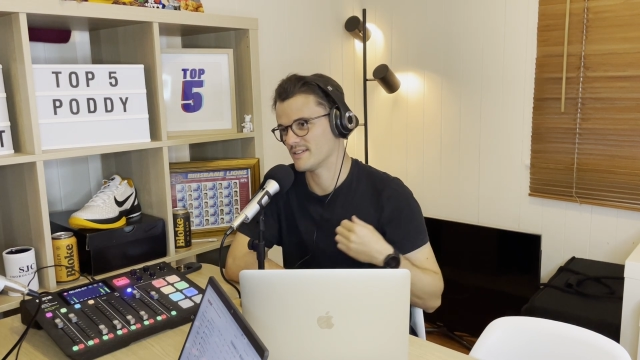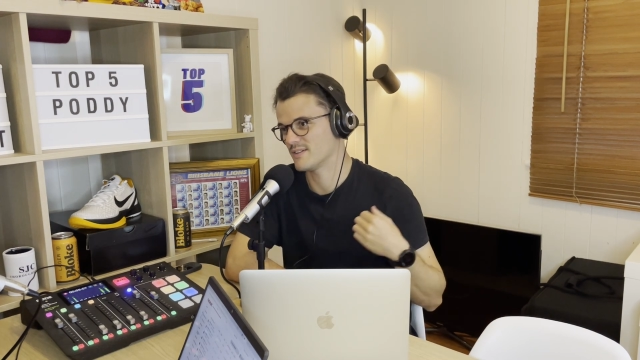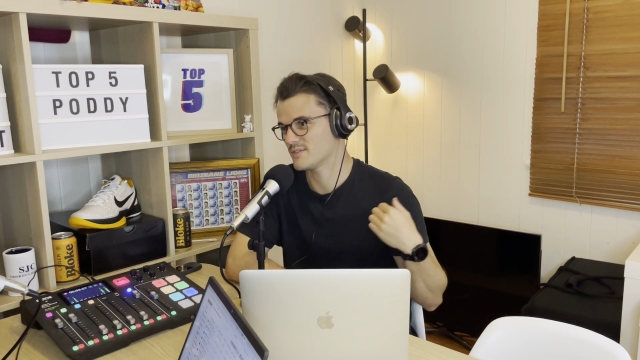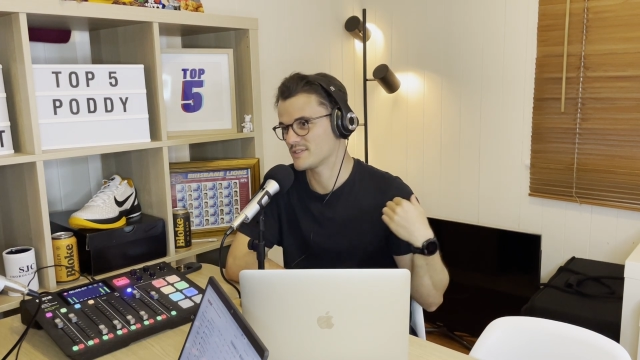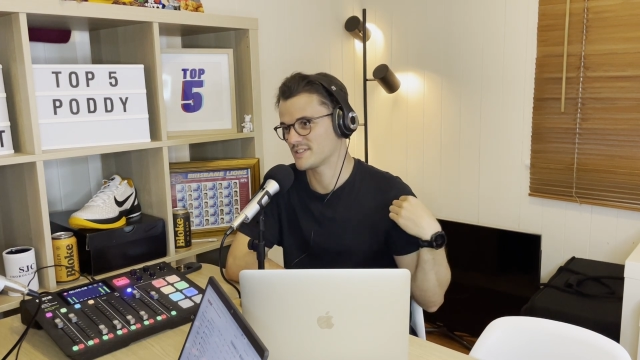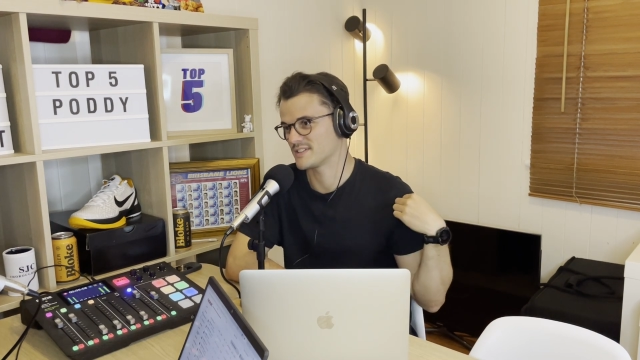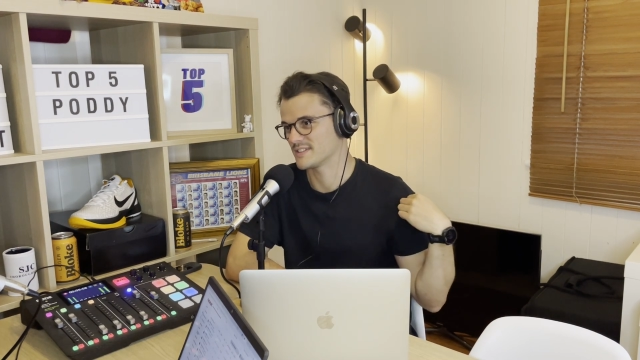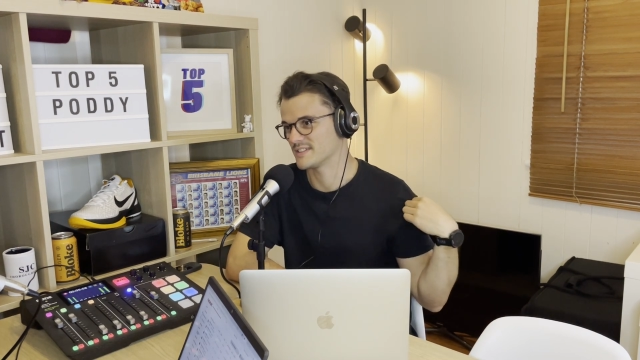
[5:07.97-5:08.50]

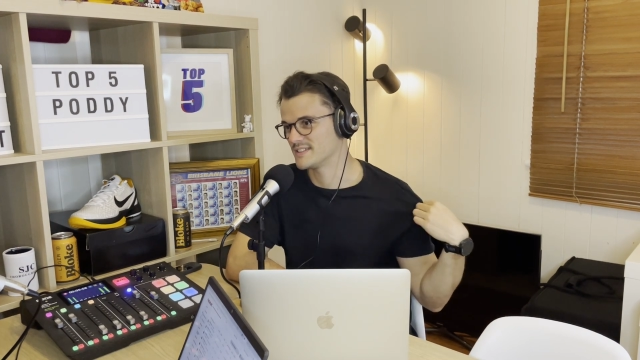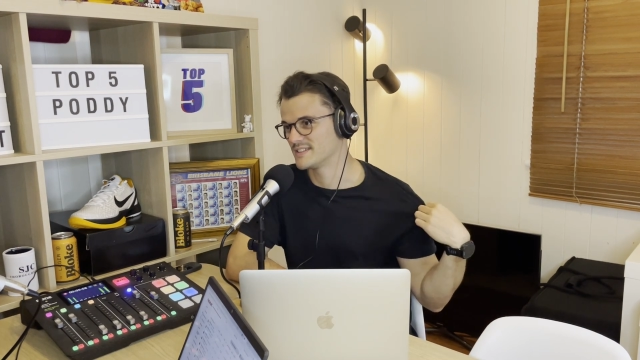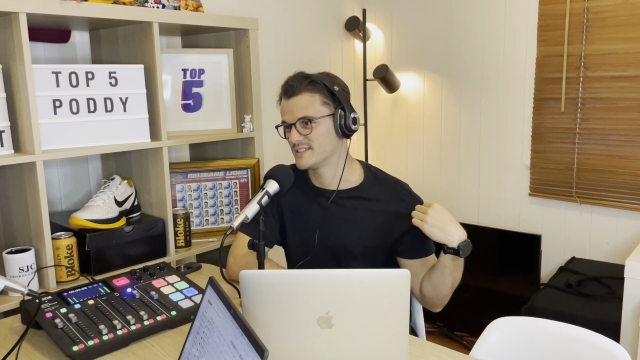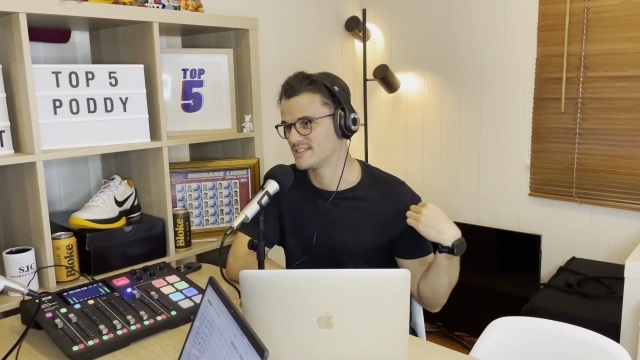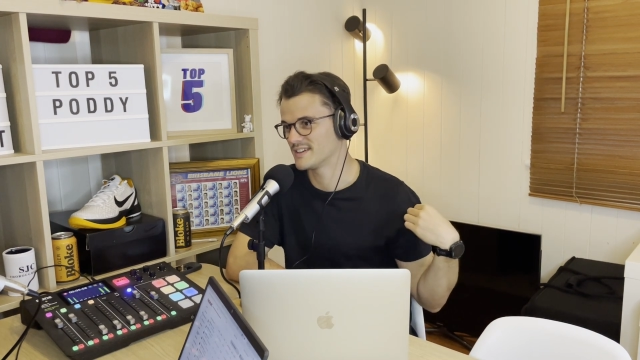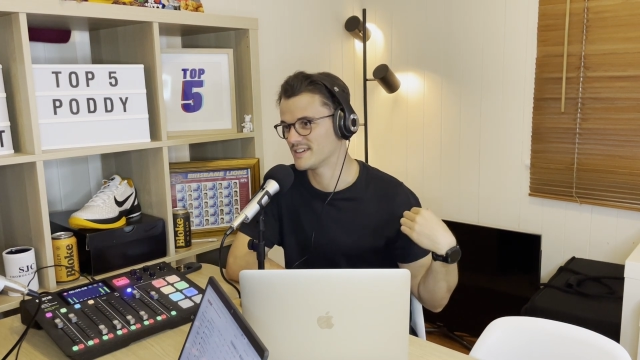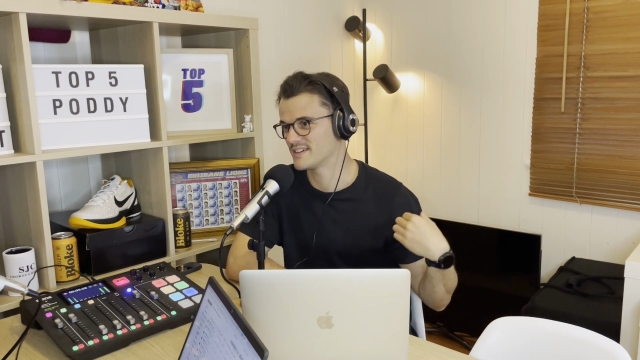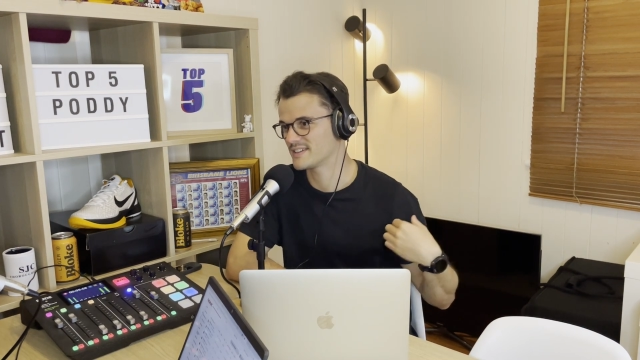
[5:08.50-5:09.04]
Honestly,
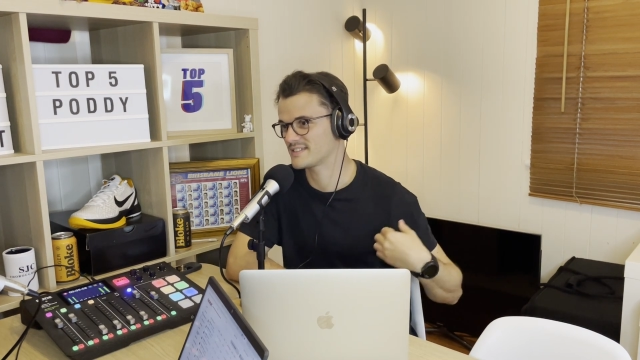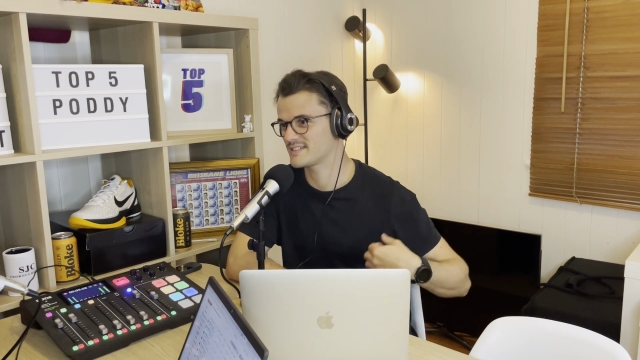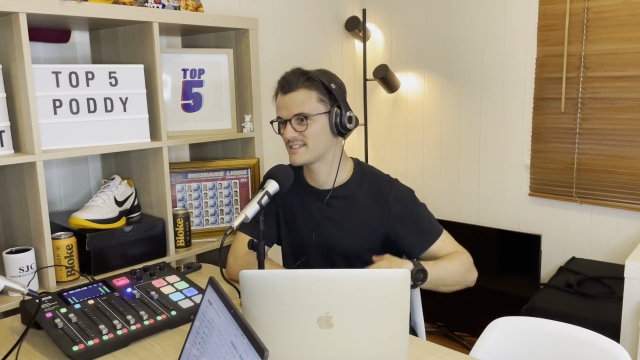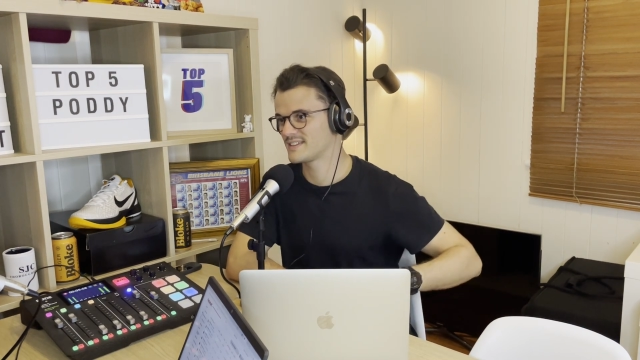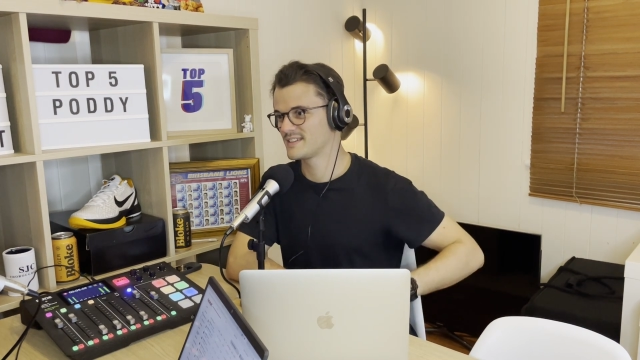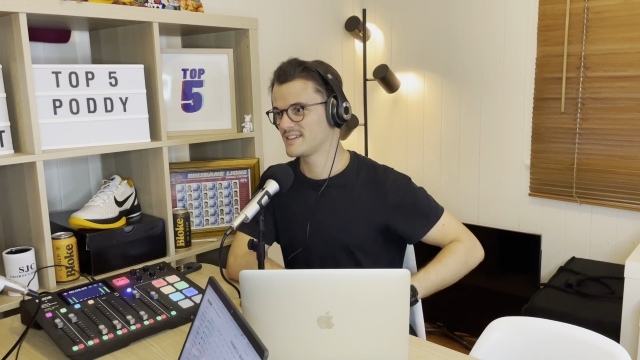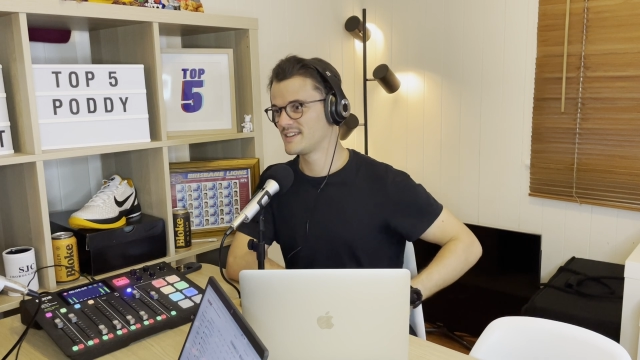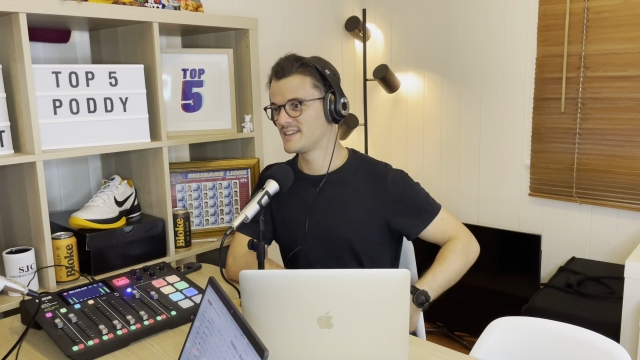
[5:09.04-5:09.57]
I
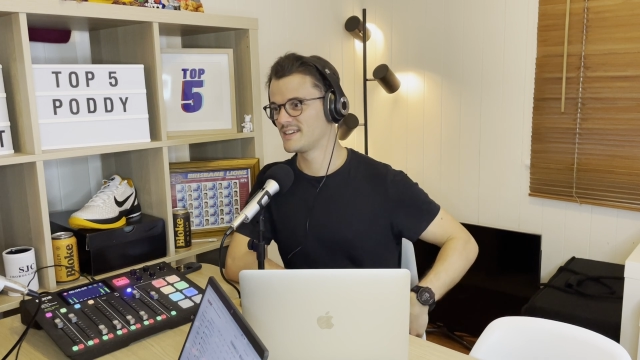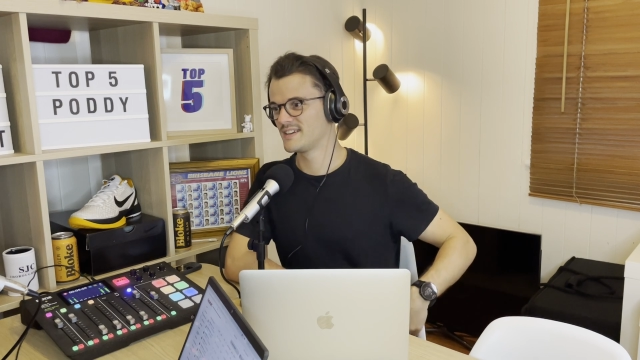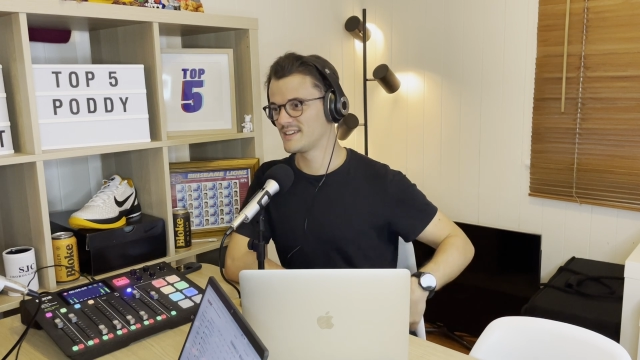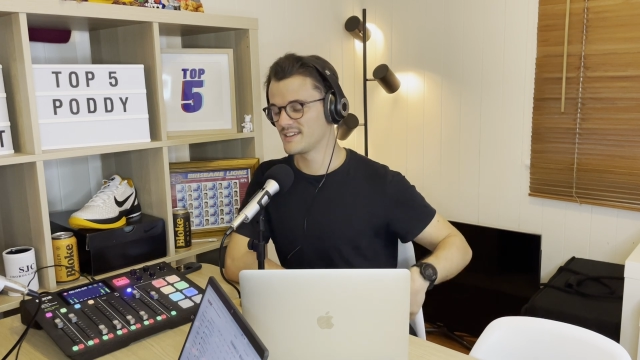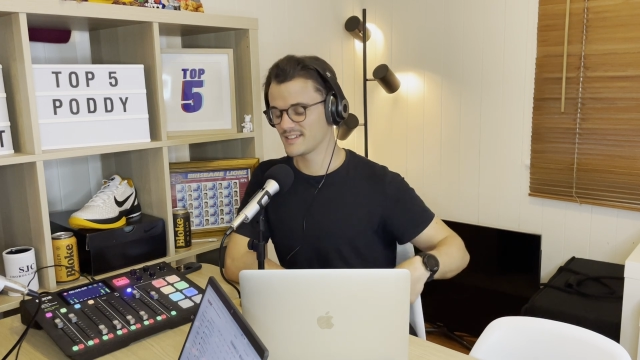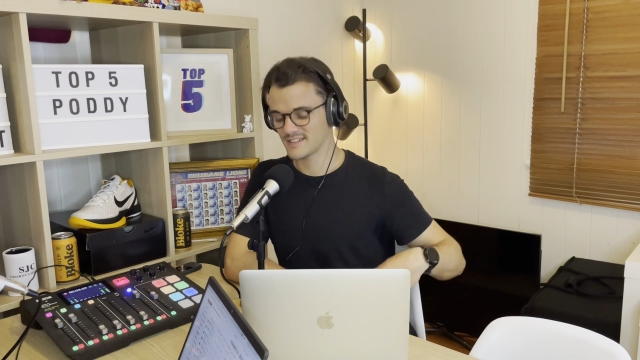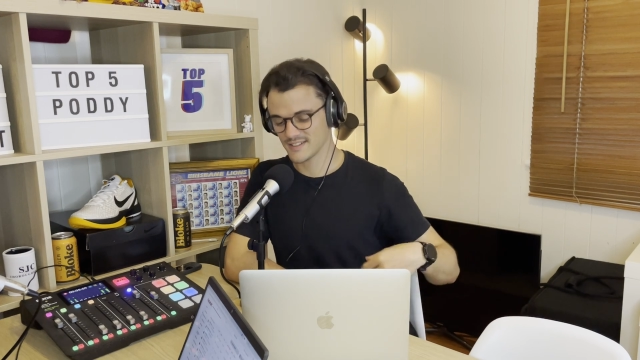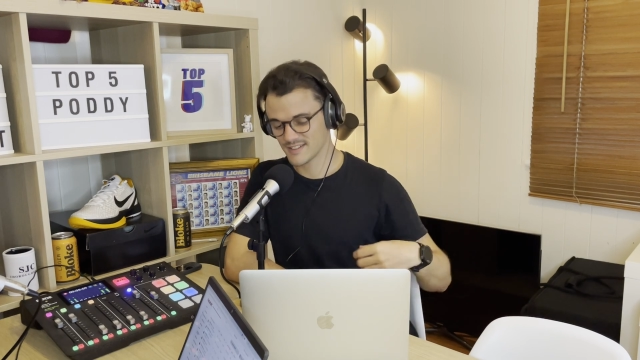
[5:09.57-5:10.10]

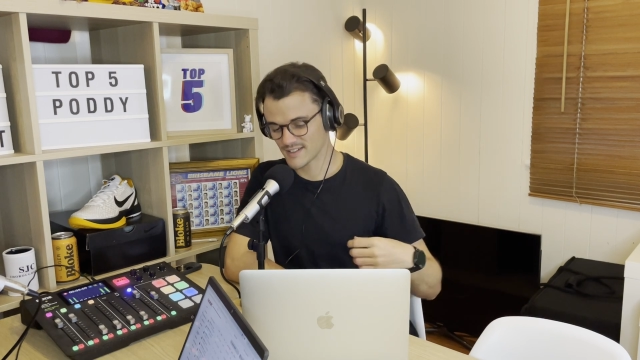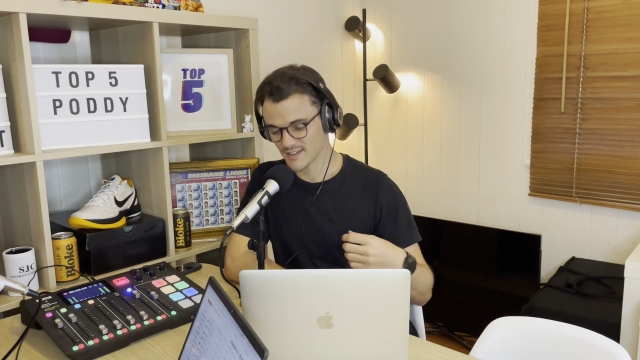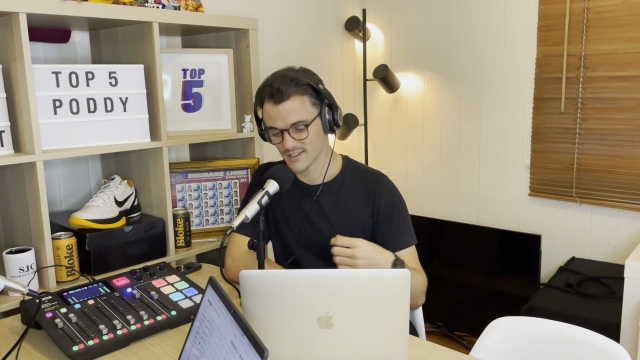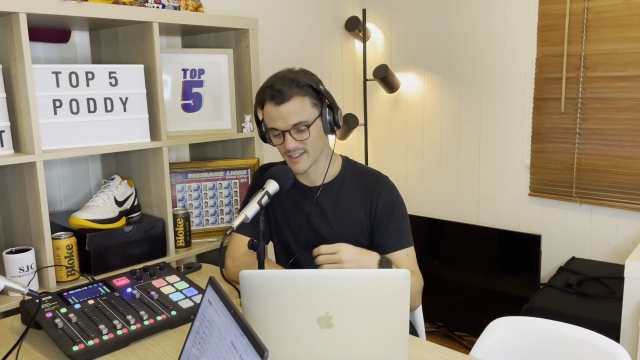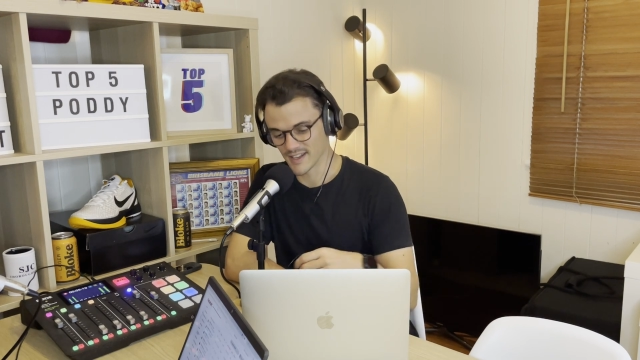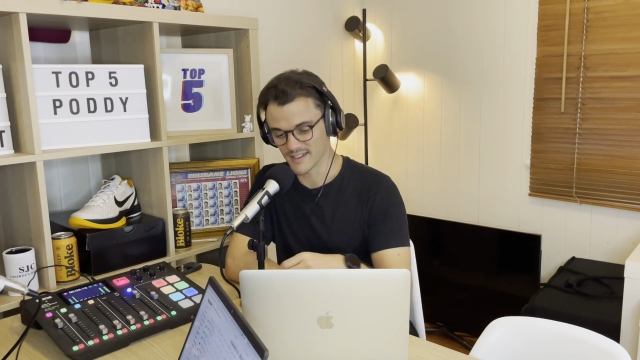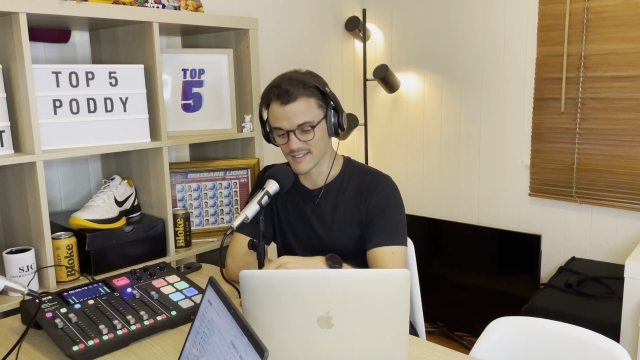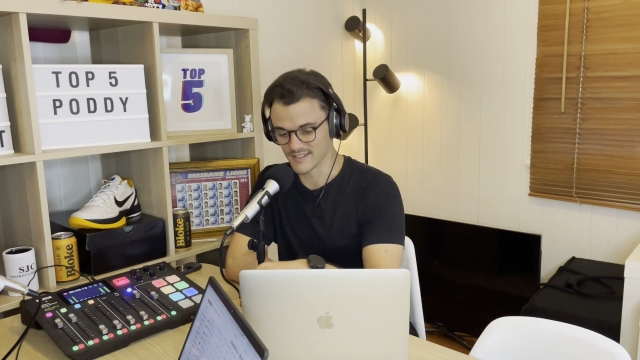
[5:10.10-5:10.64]
just don't
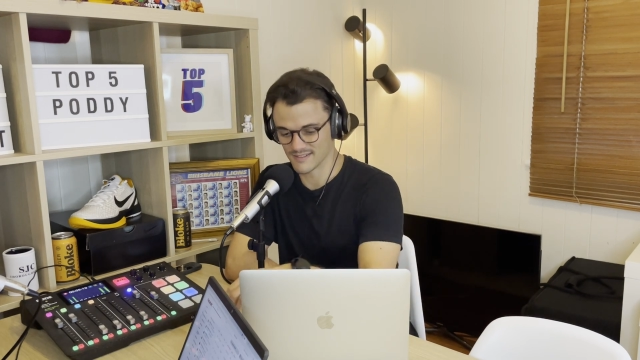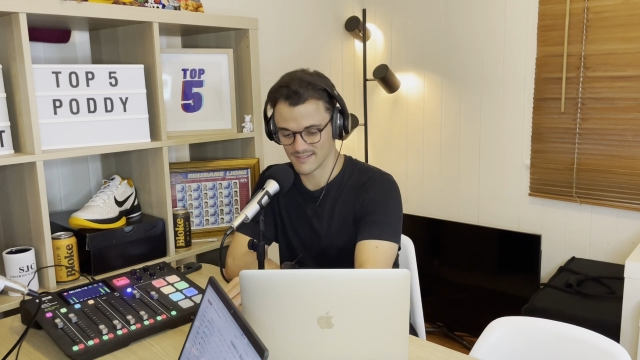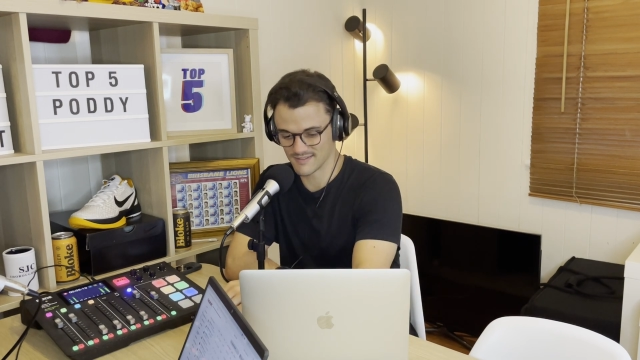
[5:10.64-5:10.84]
get it.